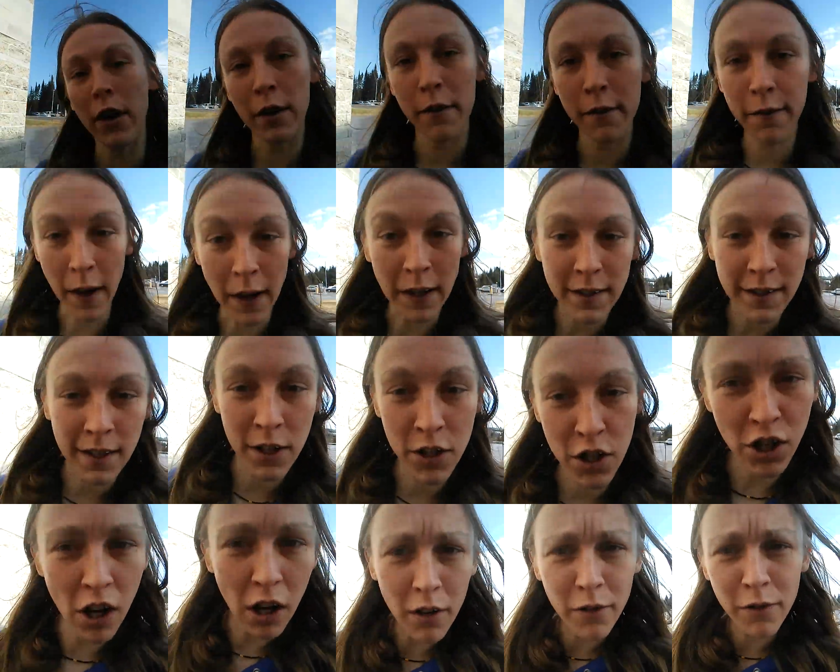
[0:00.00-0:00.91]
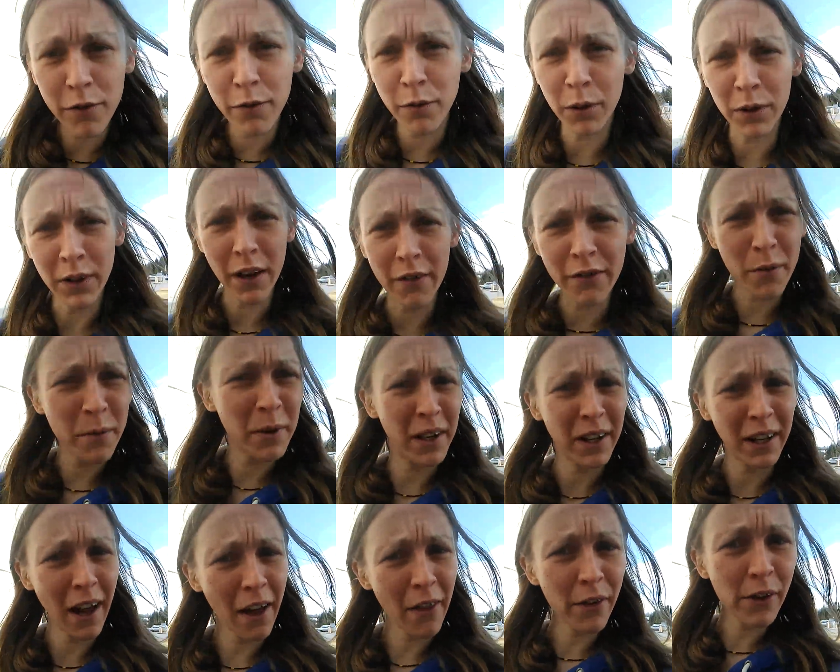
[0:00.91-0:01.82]
and fence and shelf will never be
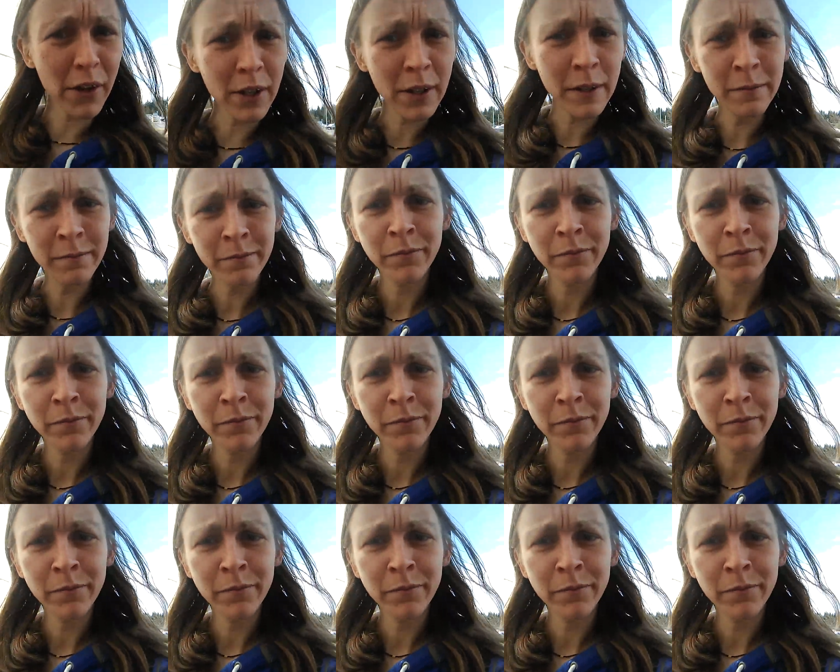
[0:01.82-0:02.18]
together.